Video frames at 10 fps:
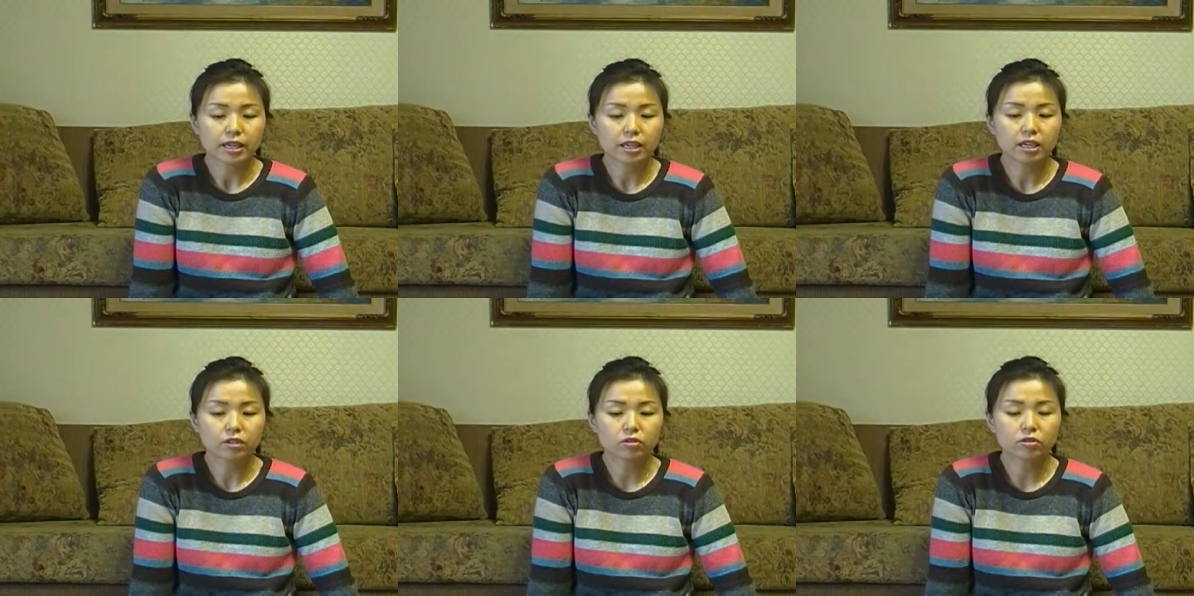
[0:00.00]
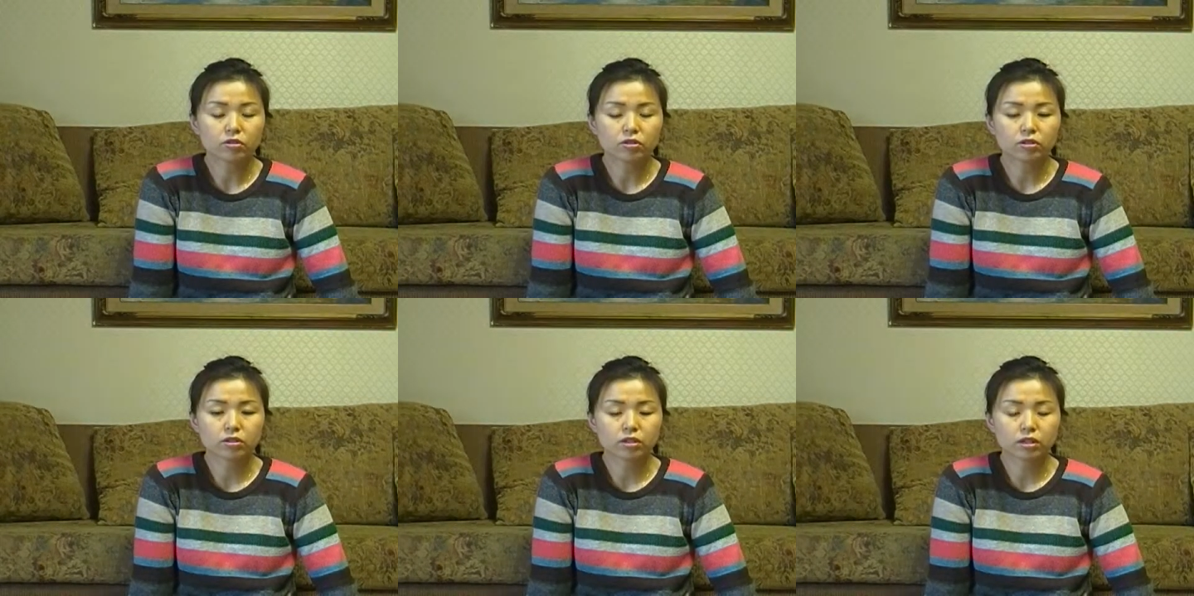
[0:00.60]
He took
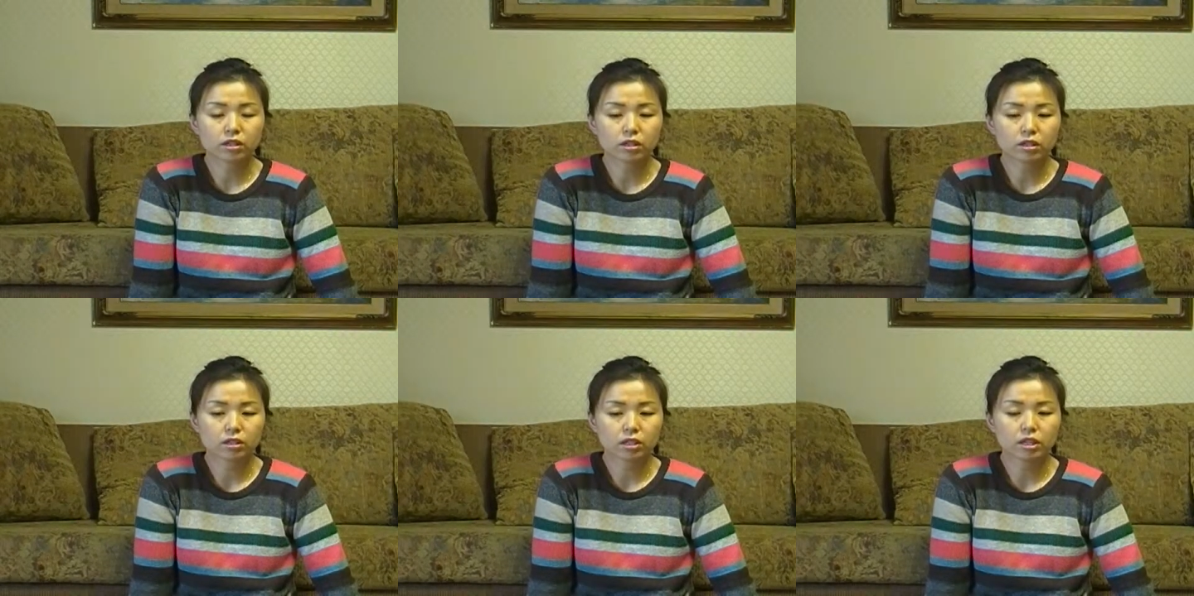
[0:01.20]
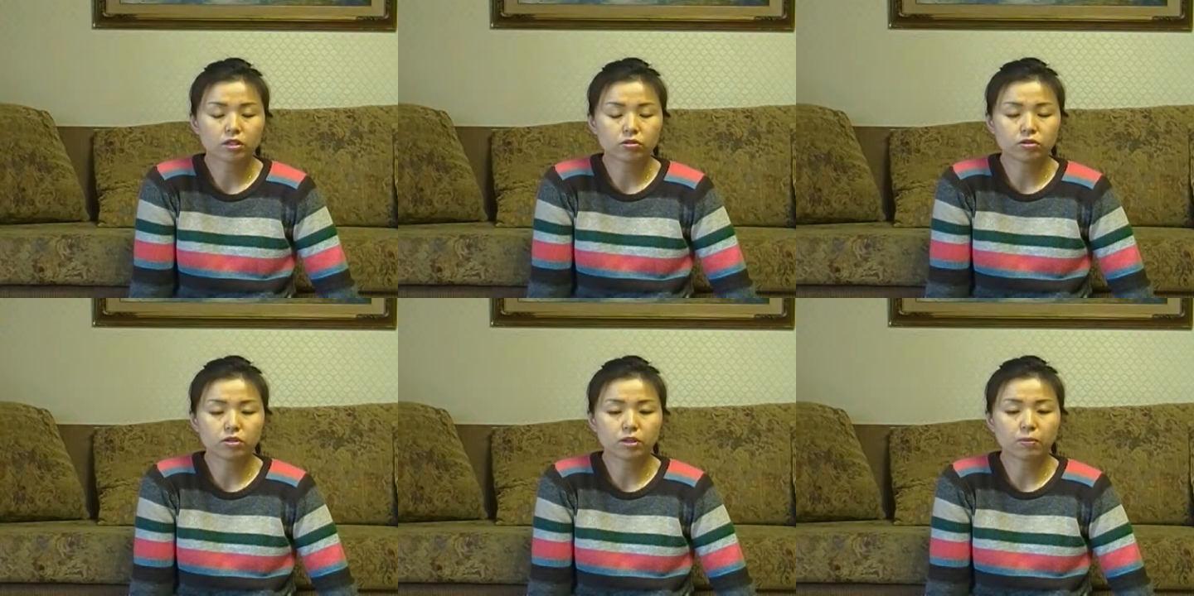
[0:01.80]

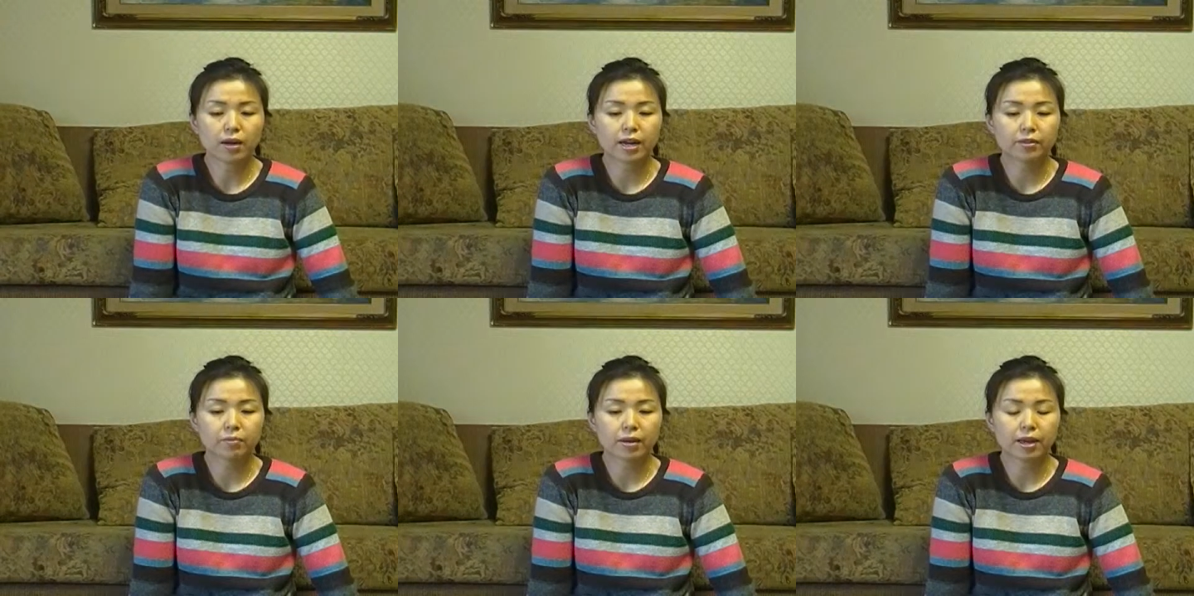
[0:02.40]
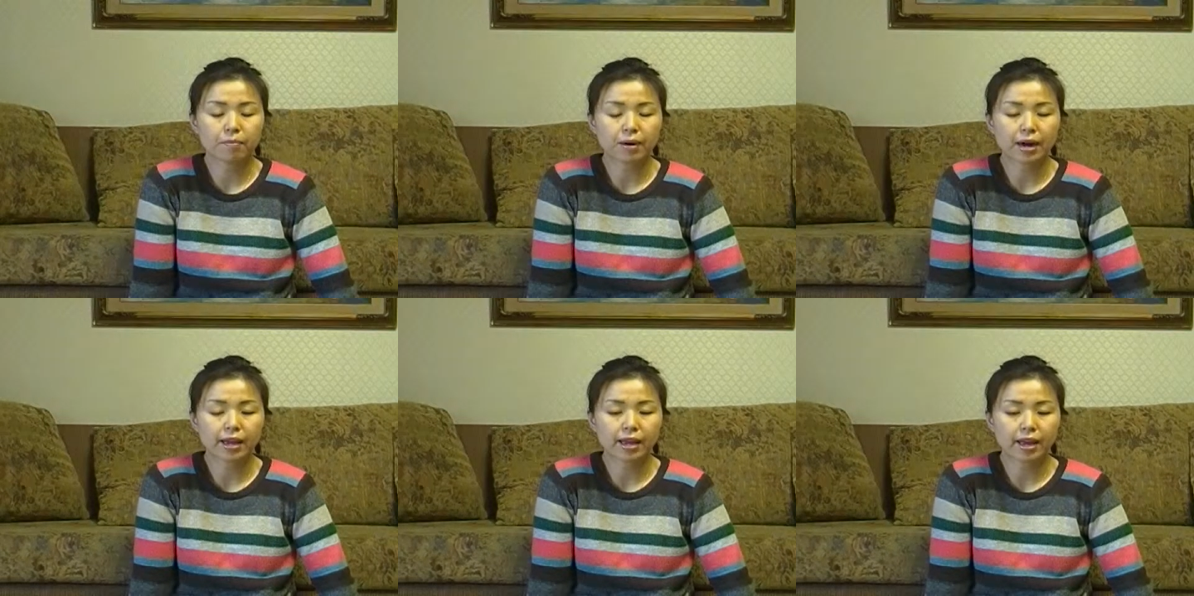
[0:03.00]
the blind man
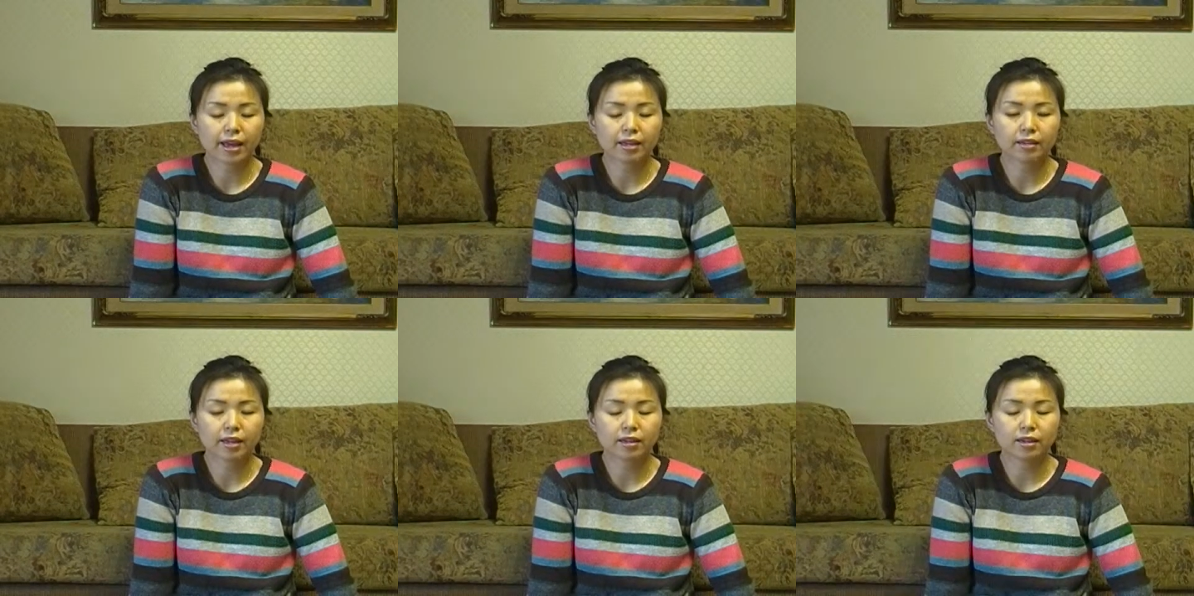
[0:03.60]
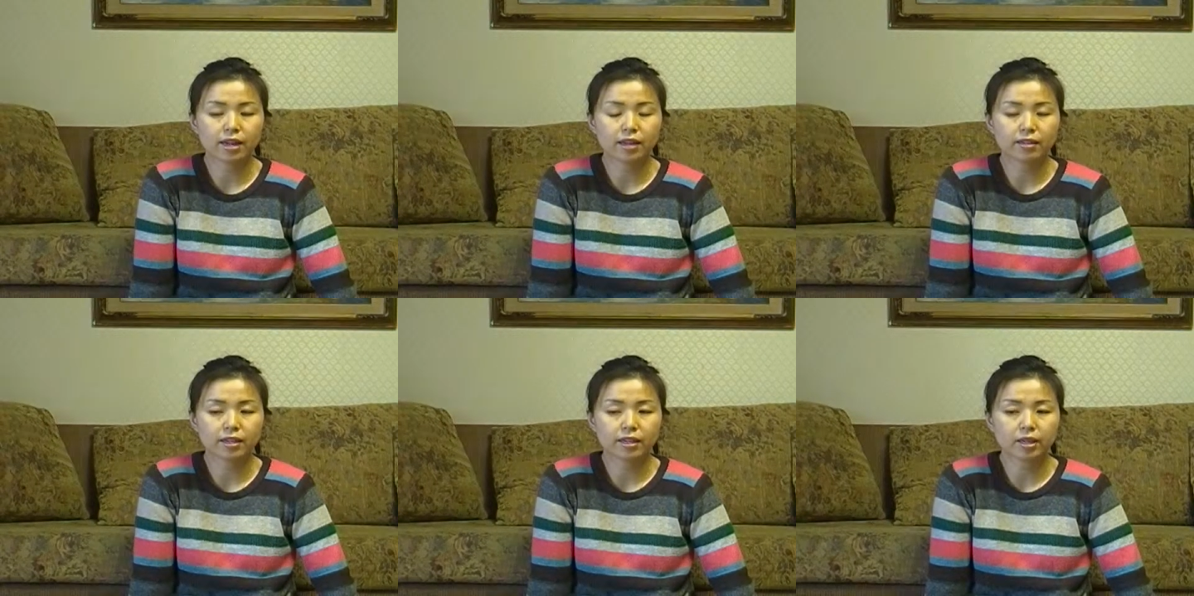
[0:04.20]
by hand and
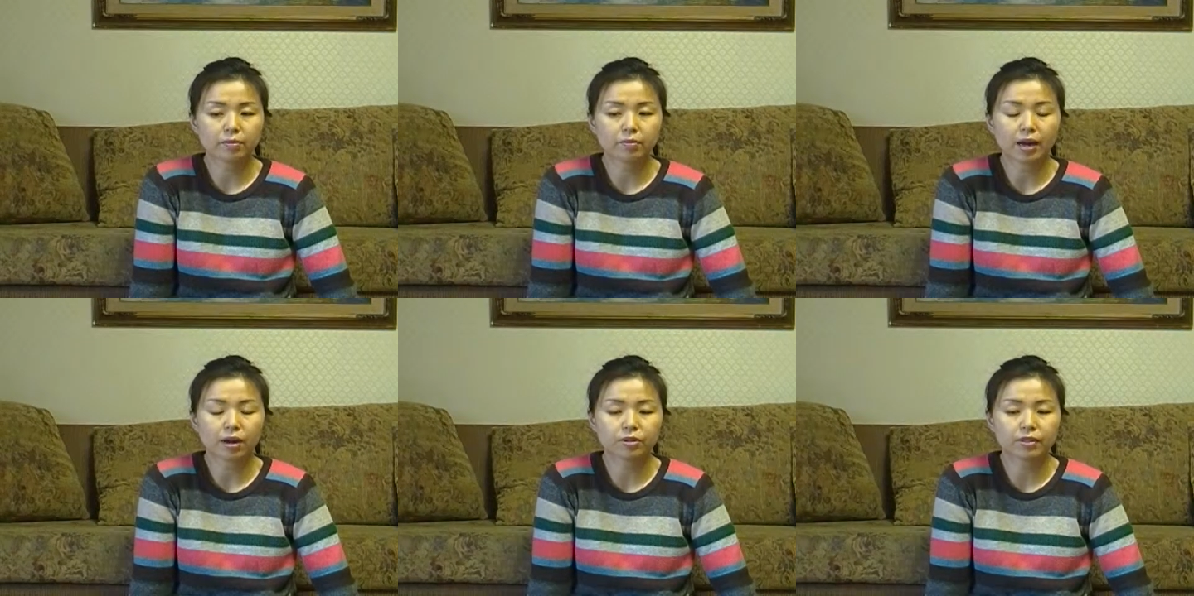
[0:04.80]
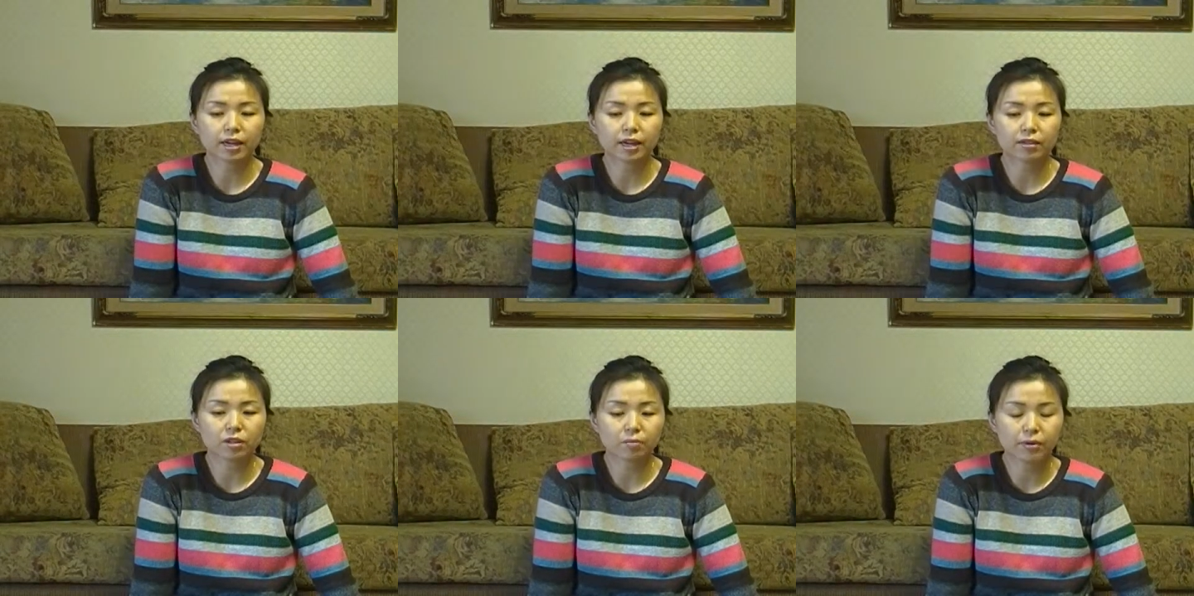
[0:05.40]
led him
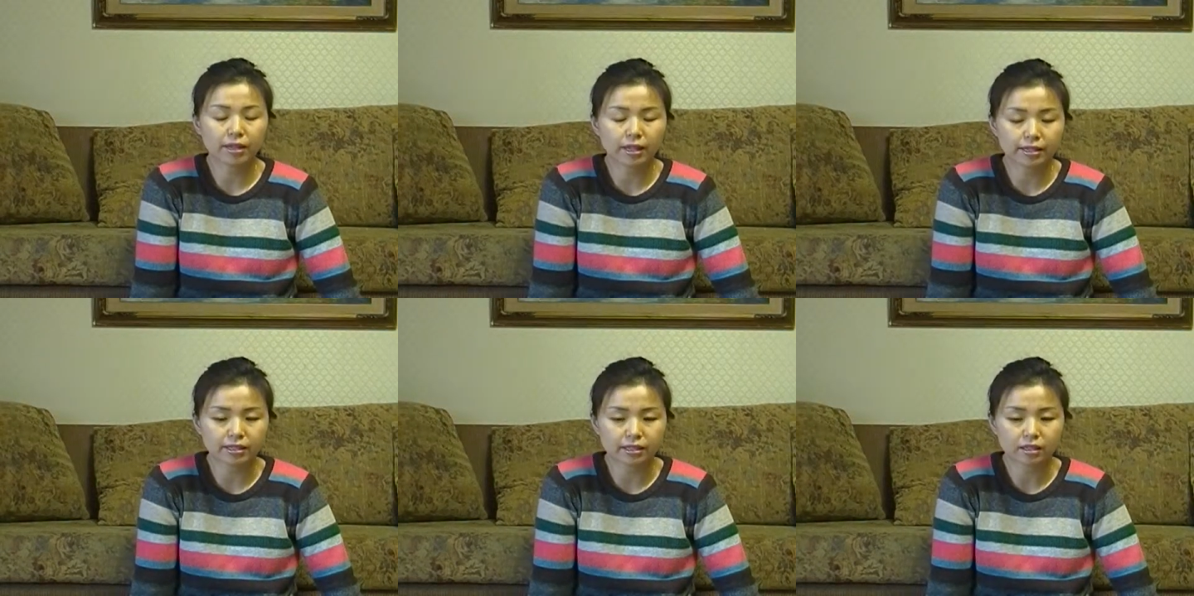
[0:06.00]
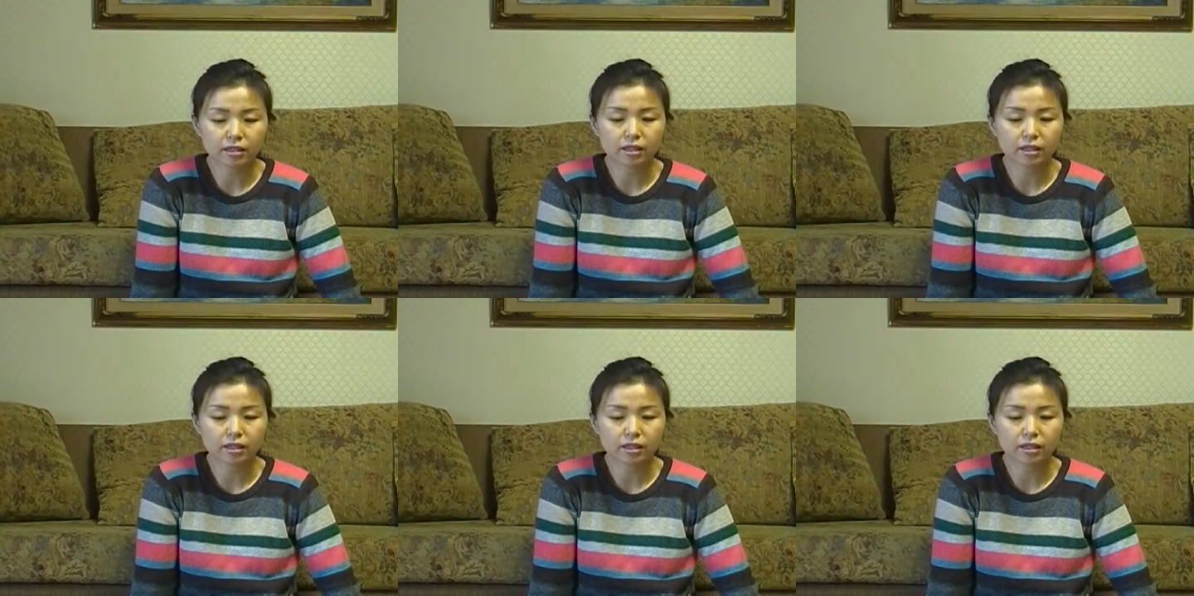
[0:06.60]
outside the village.